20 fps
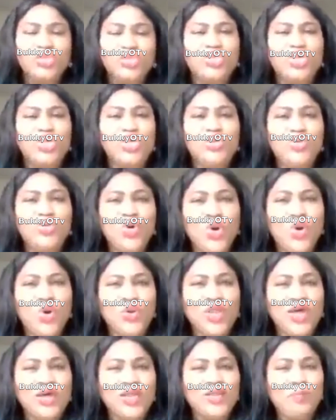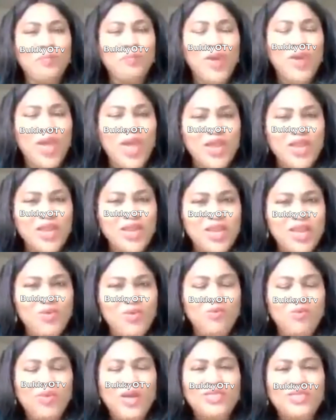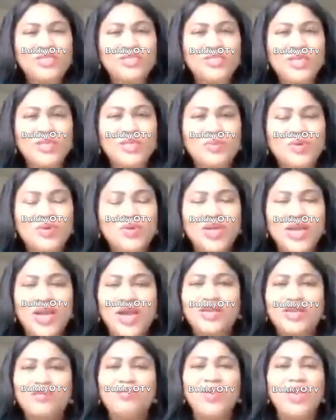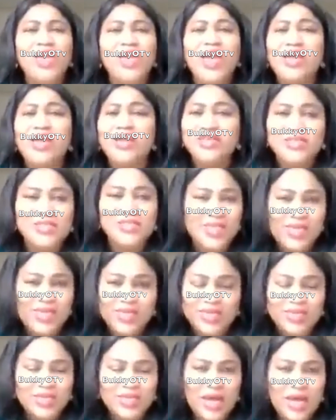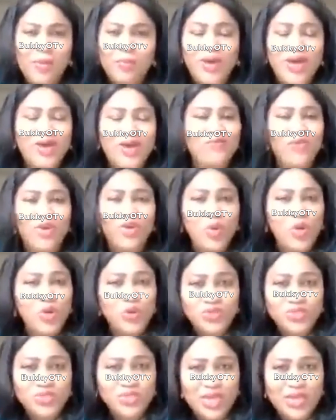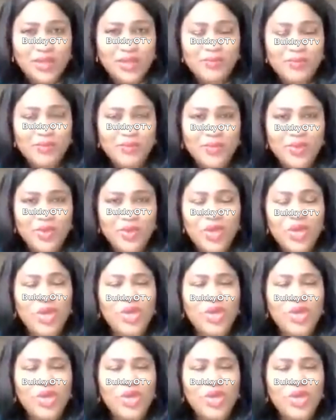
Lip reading: Does she know that the pain in a woman's stomach can be anything apart from ulcer?